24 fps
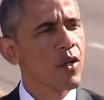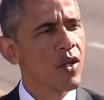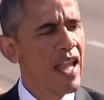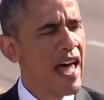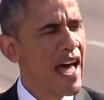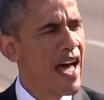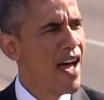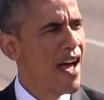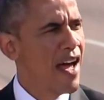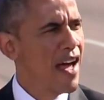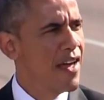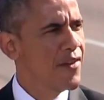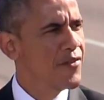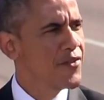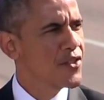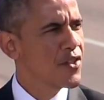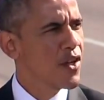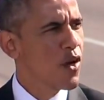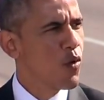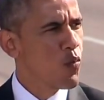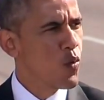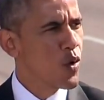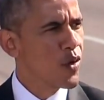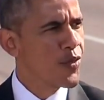lives
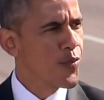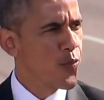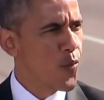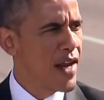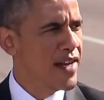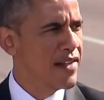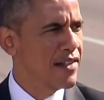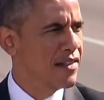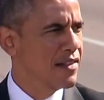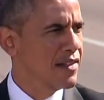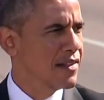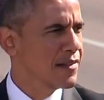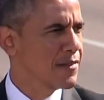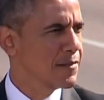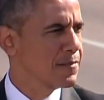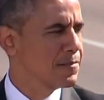were threatened.